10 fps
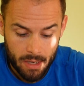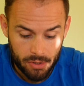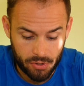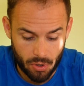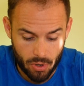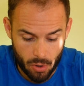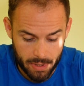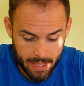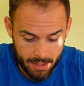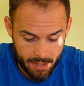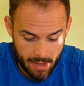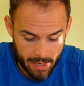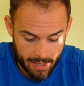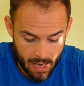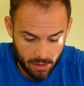So going into
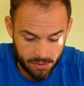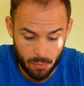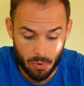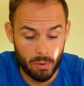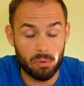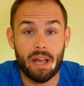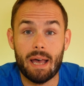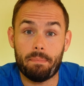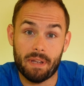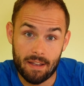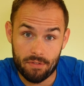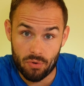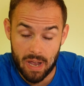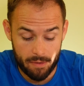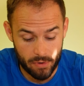that Galaxy Wearable app, it gives
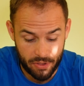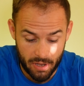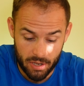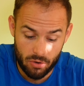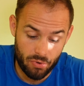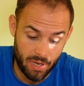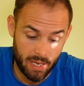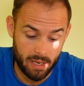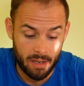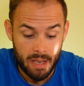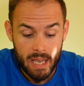you everything you need.